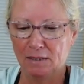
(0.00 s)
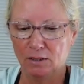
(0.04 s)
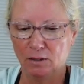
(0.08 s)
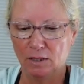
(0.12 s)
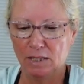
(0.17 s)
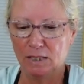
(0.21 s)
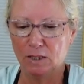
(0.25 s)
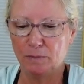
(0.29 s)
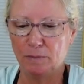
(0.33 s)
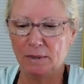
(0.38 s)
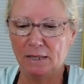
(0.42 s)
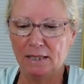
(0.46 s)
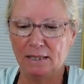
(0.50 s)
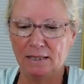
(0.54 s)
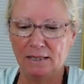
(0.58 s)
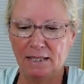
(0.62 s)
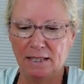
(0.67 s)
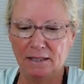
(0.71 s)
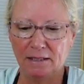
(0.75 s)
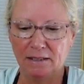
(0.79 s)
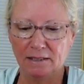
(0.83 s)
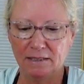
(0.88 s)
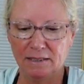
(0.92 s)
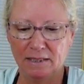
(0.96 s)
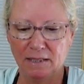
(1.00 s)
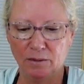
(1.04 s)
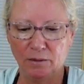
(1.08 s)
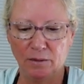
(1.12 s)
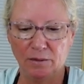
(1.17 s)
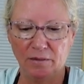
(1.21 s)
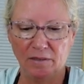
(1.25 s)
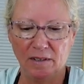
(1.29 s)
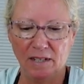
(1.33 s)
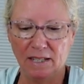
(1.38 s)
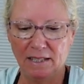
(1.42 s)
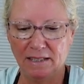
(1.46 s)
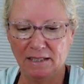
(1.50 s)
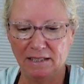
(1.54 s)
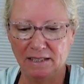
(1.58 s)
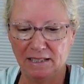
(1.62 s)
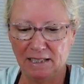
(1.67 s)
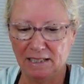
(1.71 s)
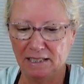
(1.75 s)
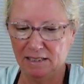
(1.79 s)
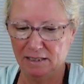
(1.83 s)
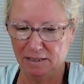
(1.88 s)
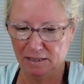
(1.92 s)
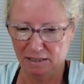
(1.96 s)
Let's peek in there, see if we can find
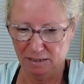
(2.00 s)
anything.